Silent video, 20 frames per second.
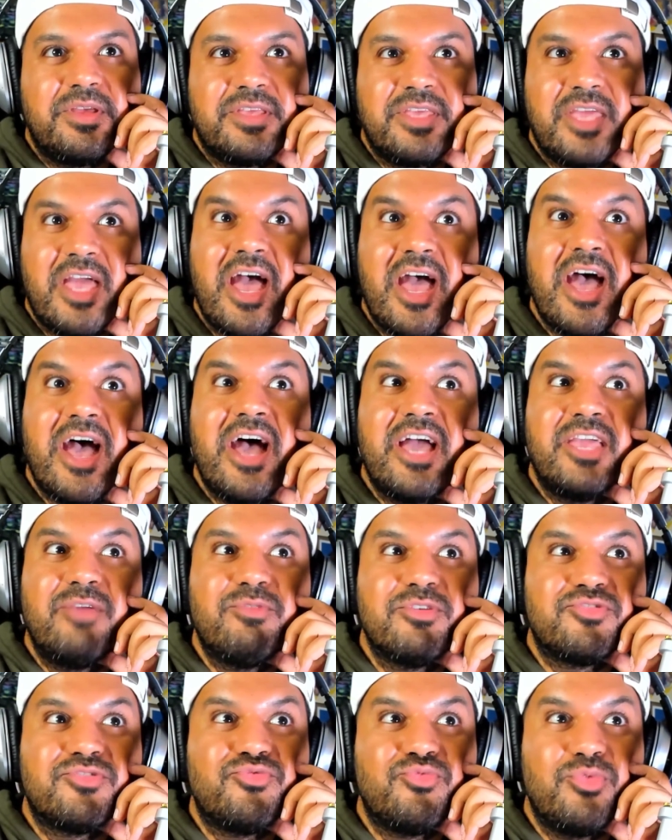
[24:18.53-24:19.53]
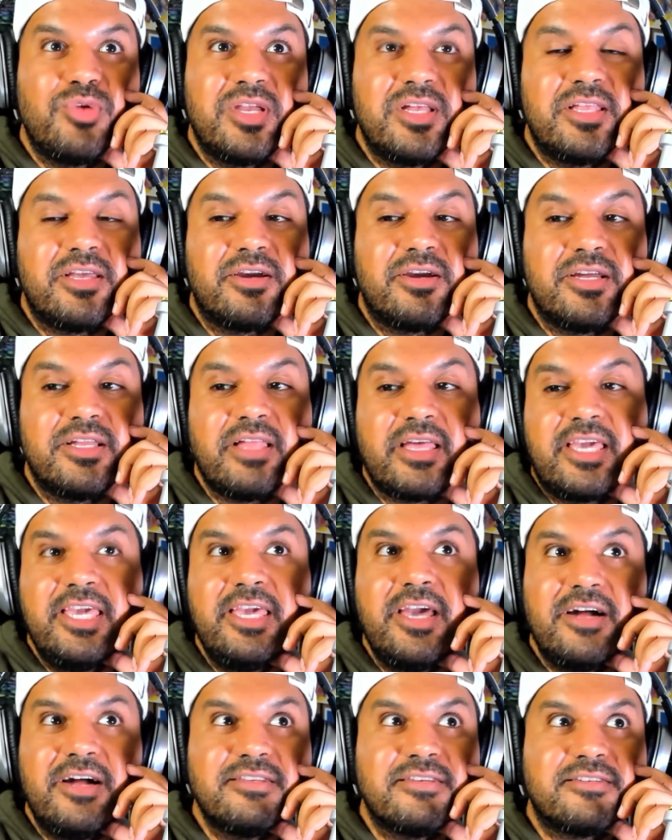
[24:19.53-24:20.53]
Yeah, he was really good. Like,
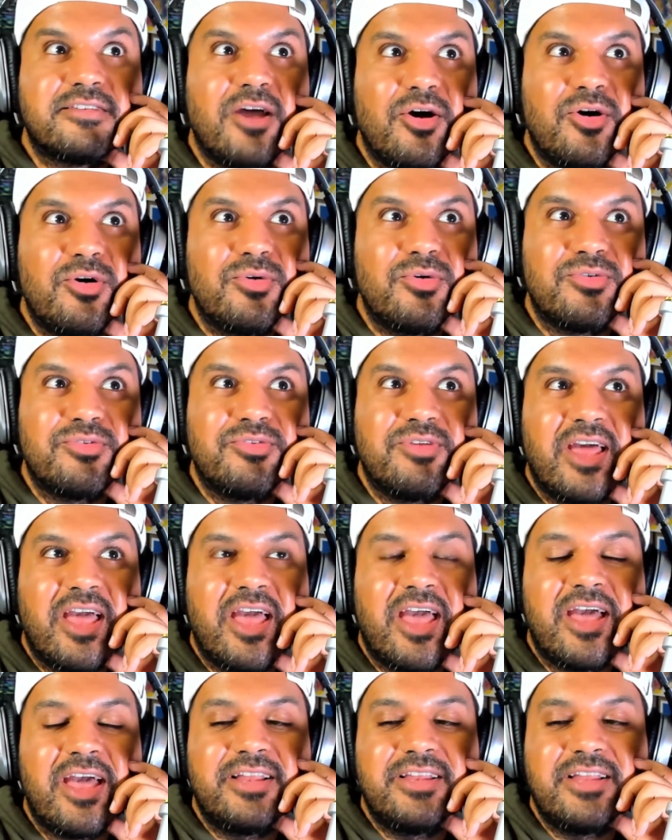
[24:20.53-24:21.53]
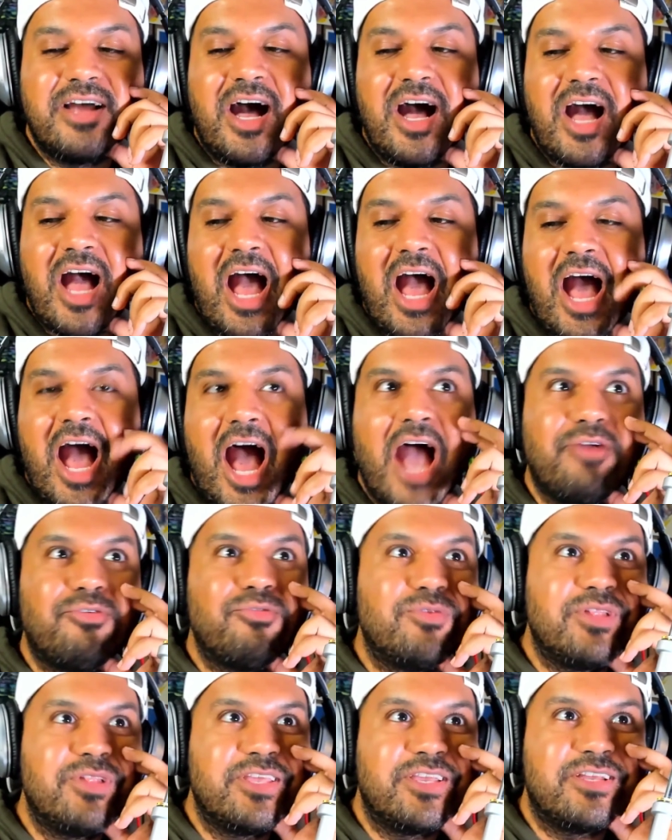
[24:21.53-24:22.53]
he held his own, and I
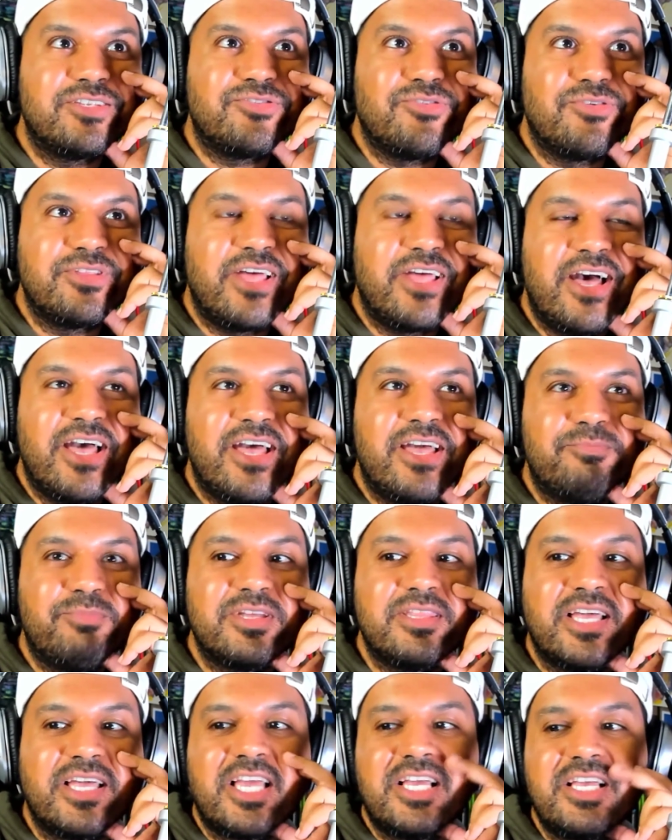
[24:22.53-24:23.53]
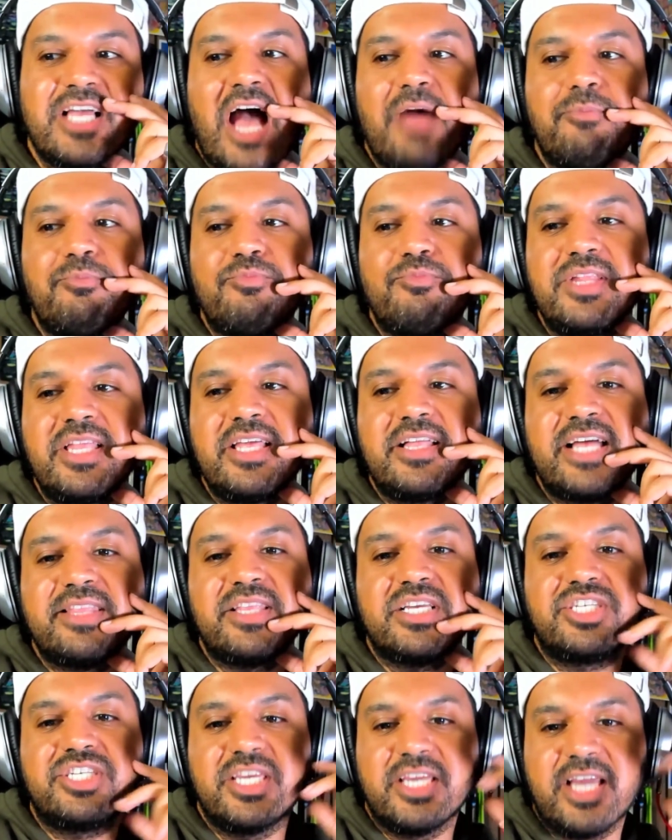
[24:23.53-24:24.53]
really enjoy that. But like, I'm really
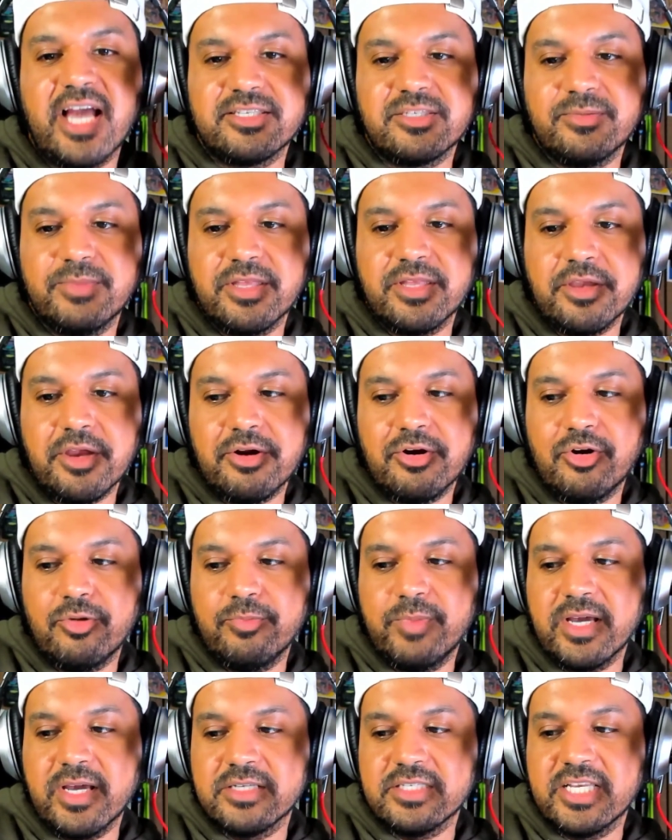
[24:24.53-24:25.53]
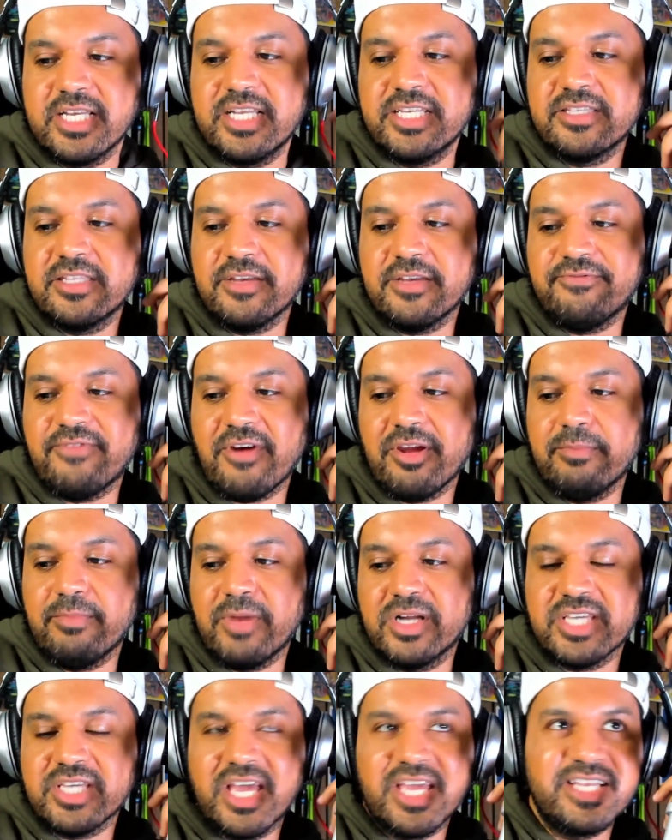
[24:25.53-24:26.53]
glad that she got to be the hero, because it is very
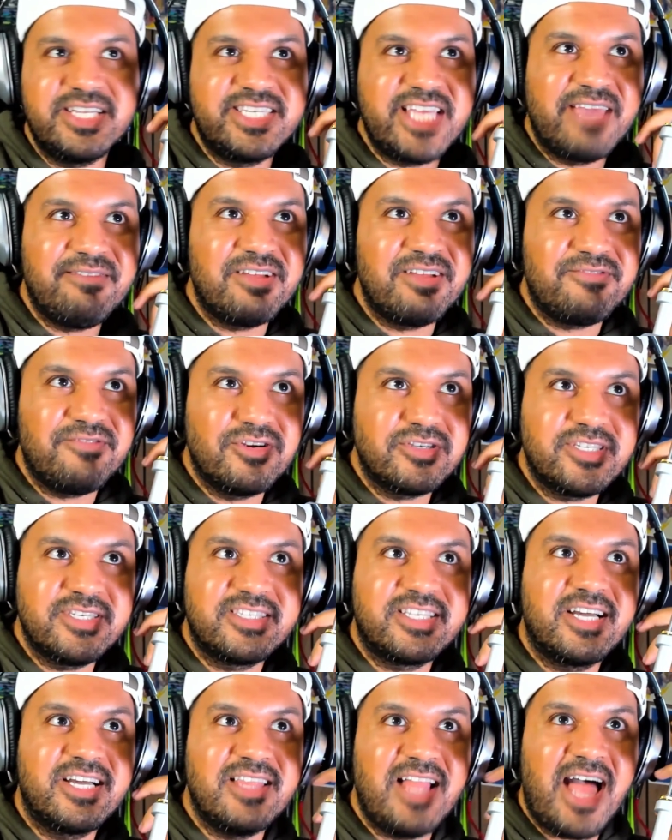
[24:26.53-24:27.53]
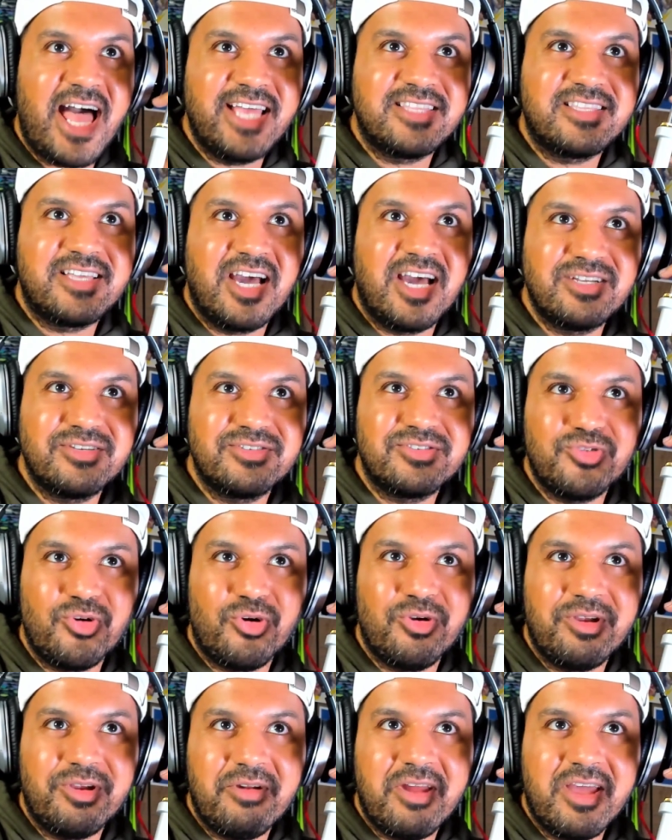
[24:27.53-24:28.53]
much a David versus Goliath kind of
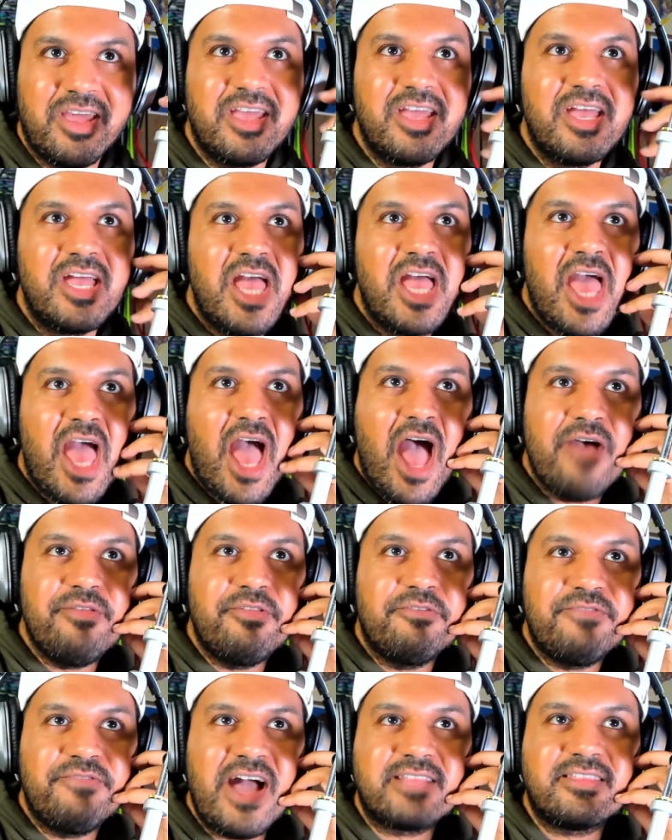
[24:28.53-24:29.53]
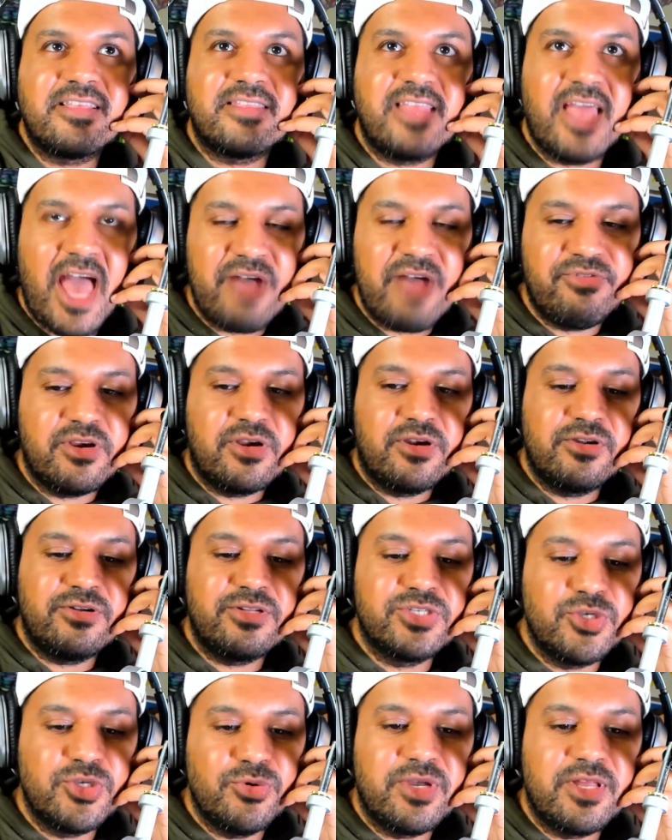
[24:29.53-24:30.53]
story, right? And the fact that they have a
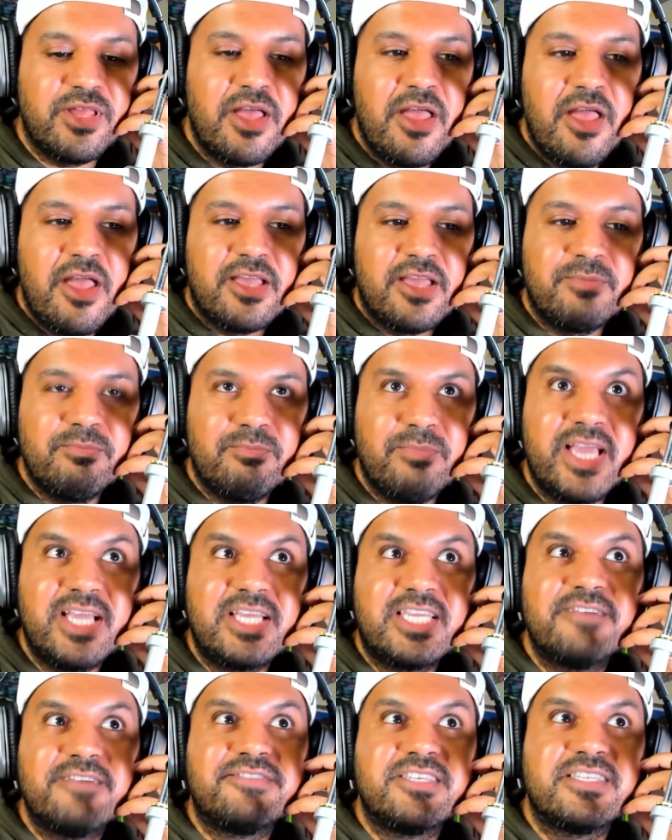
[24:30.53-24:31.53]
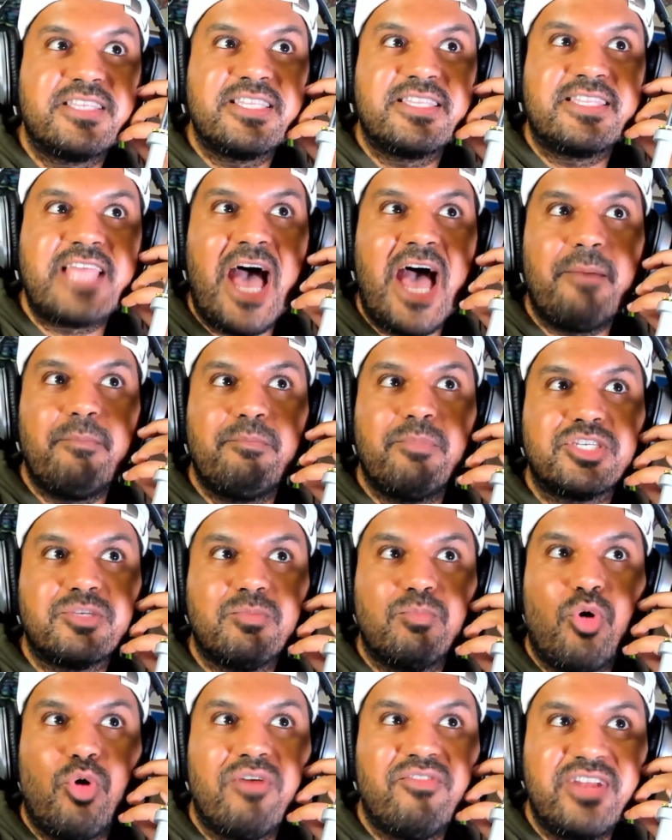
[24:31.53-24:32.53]
girl do it gives it that
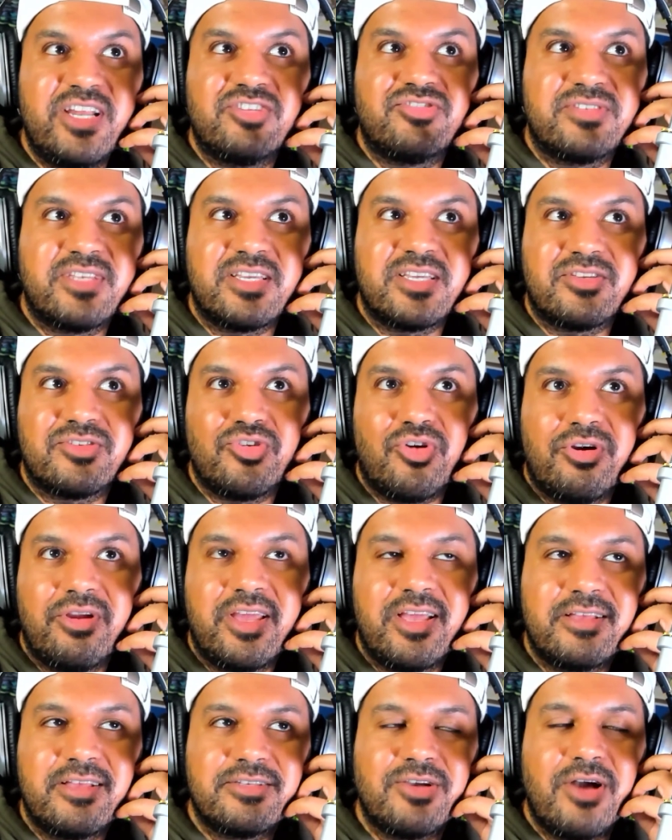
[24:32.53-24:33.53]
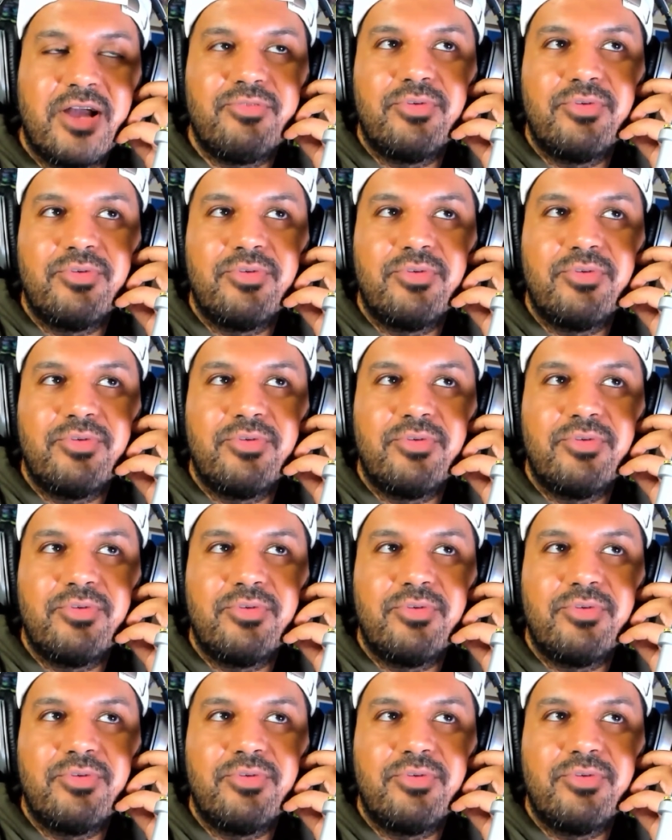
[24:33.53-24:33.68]
much more of an interesting story. So I